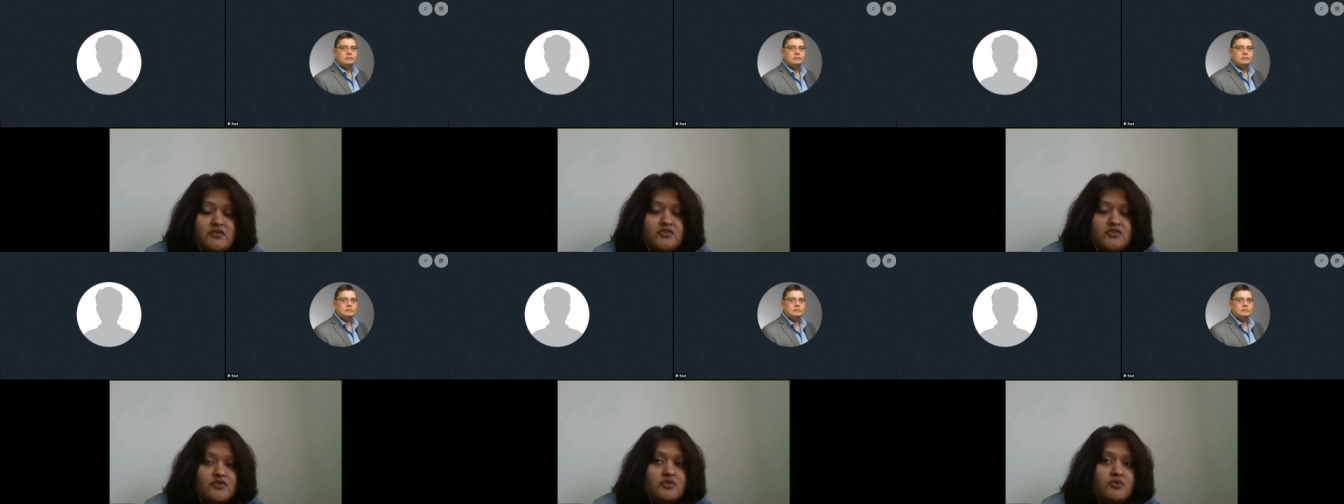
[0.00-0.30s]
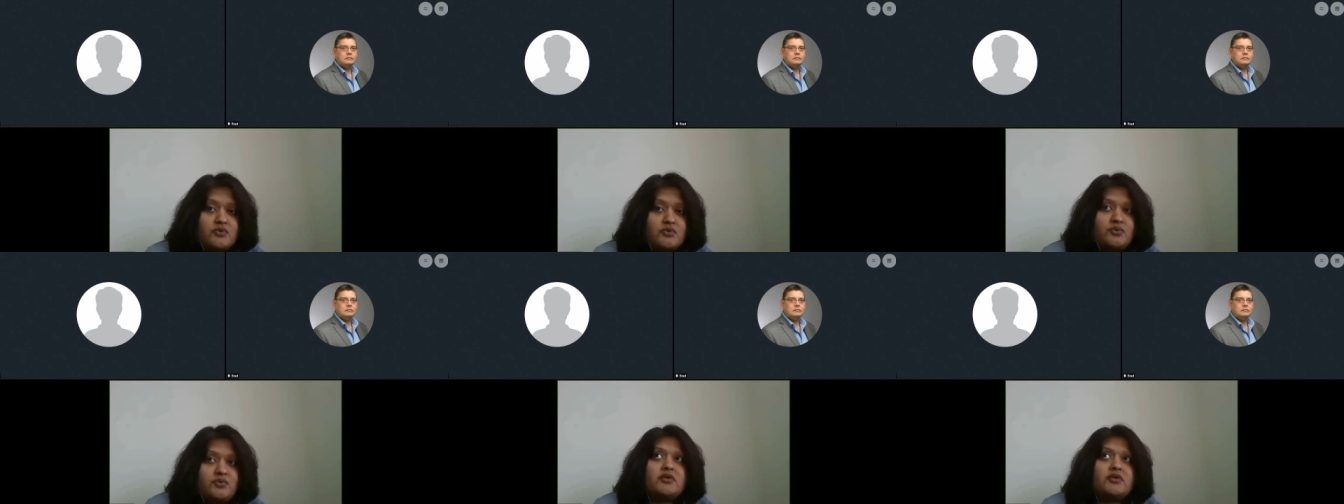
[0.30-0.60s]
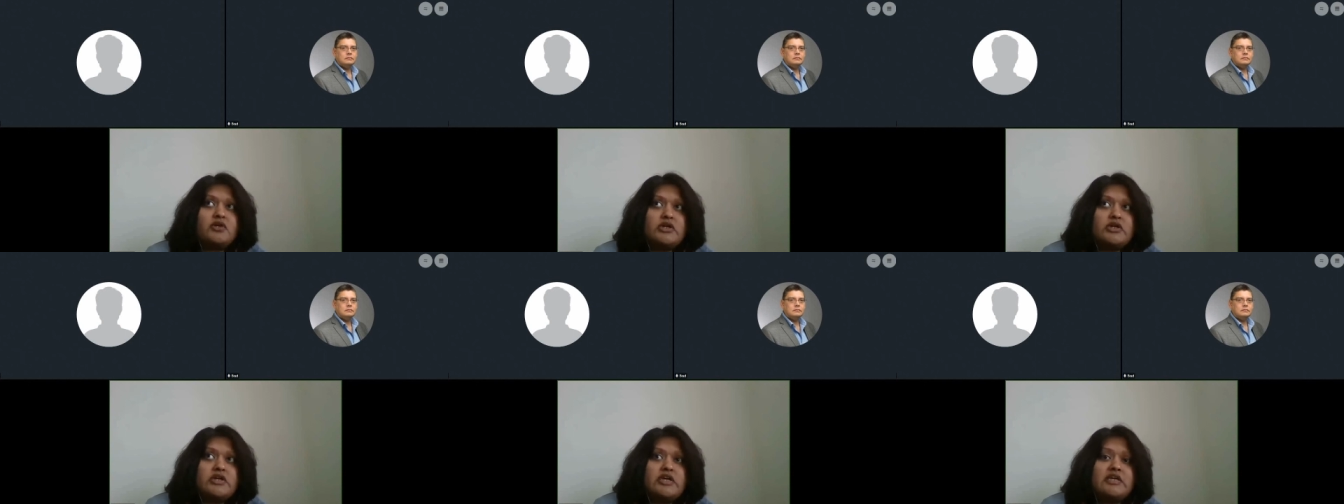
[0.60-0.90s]
so
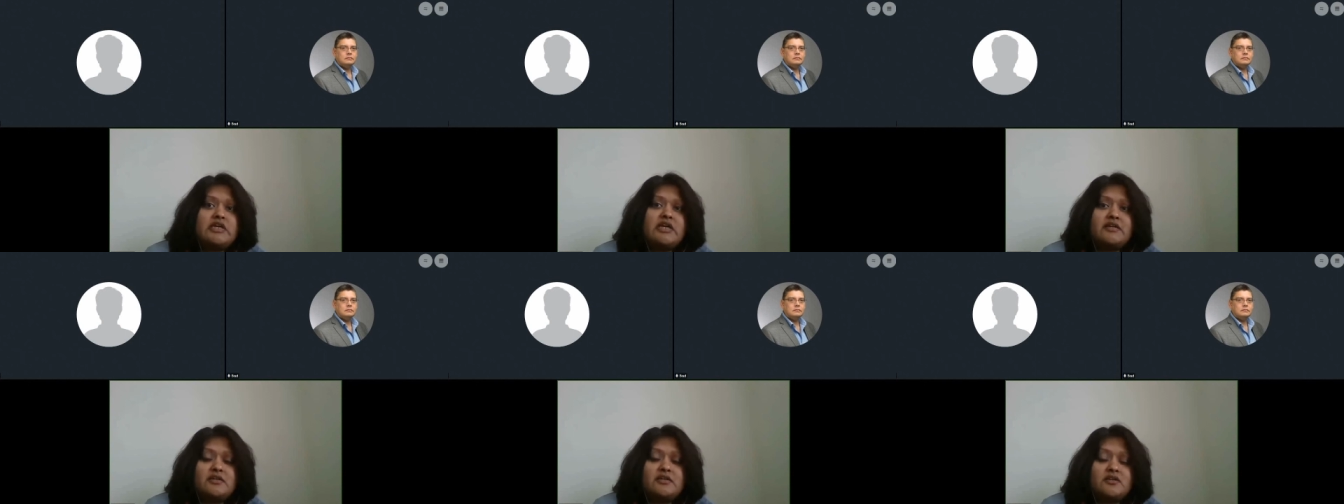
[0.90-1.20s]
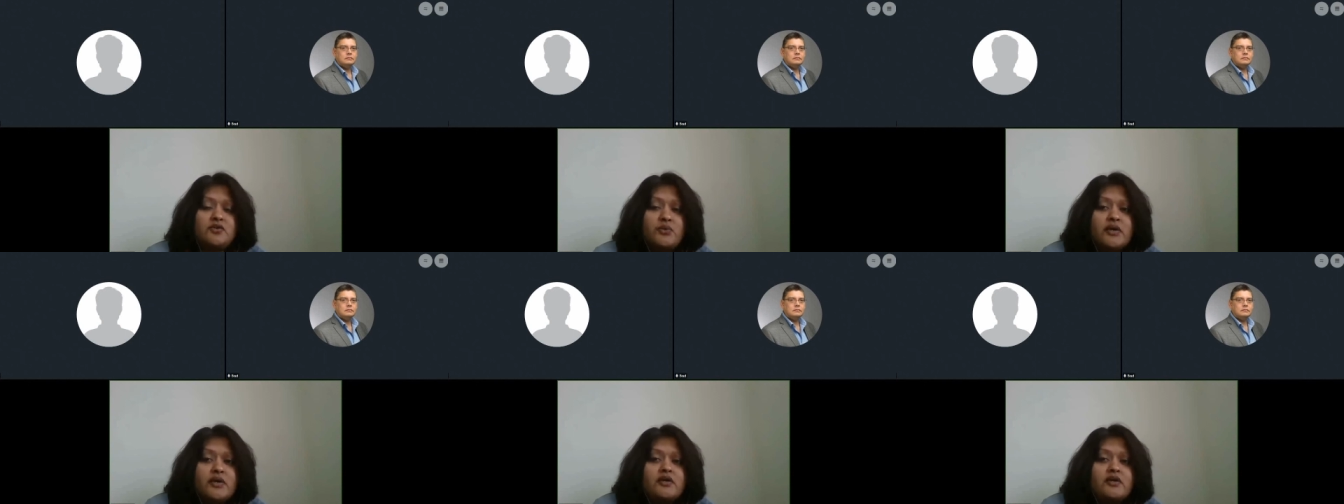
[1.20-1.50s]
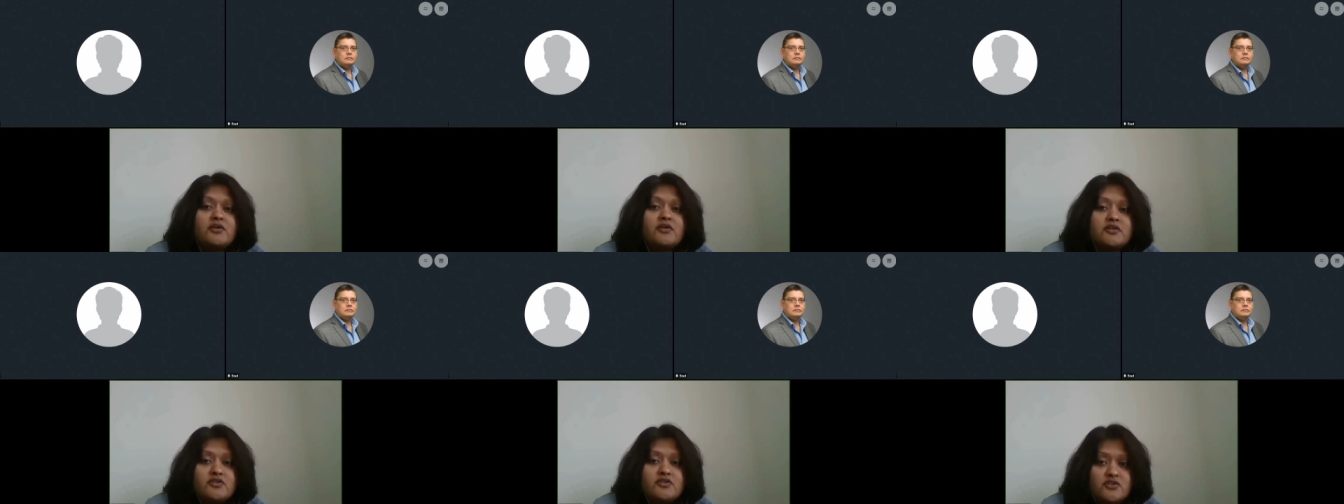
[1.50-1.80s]
we're looking at a
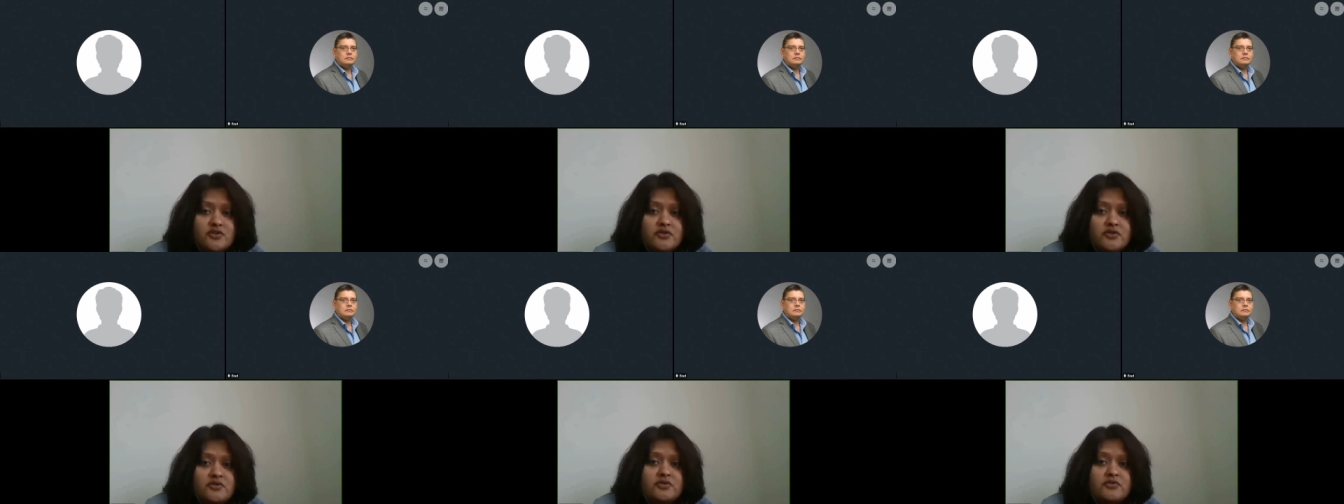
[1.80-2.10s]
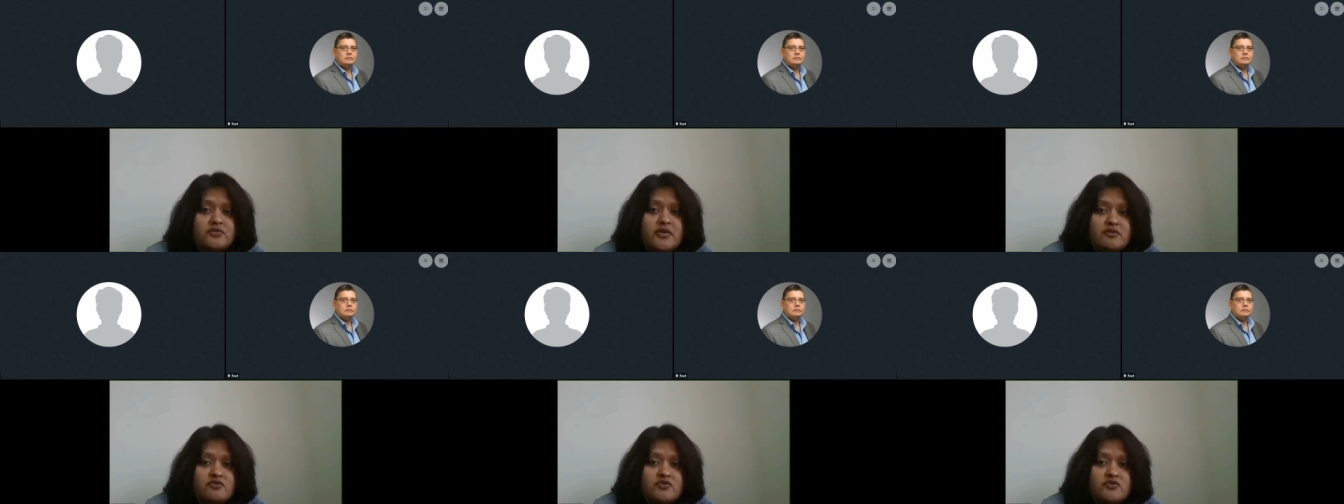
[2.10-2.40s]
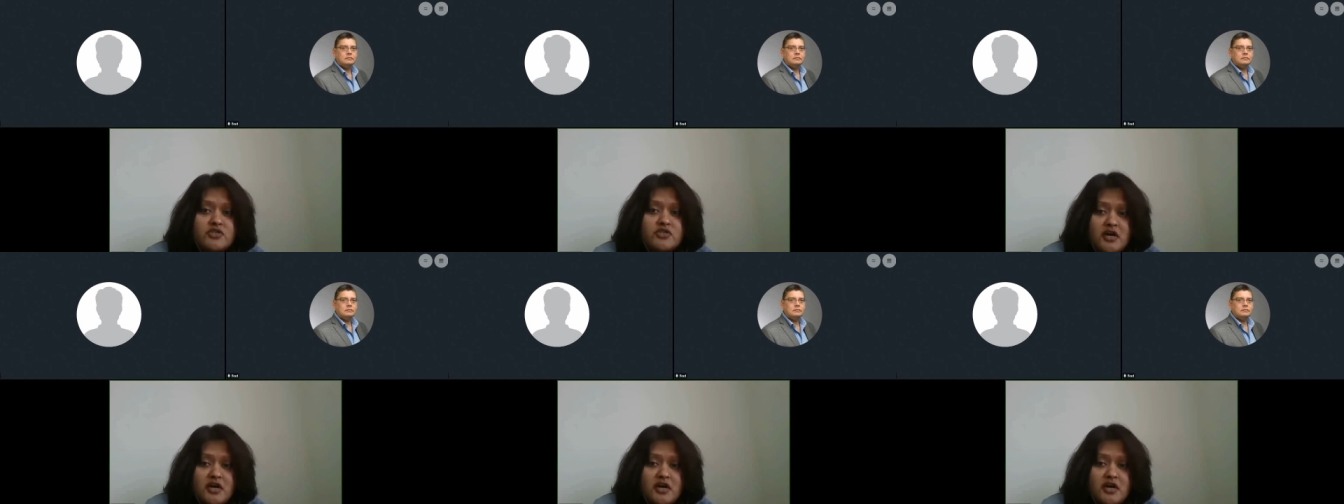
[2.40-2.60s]
quicker turnaround